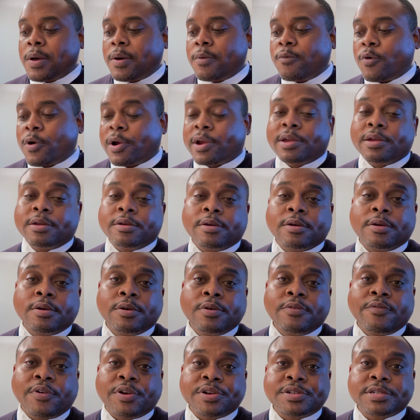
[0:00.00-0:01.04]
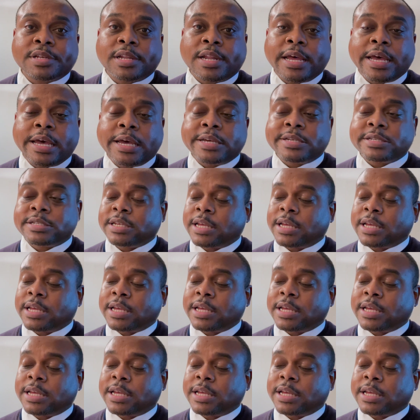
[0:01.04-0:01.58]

working first class,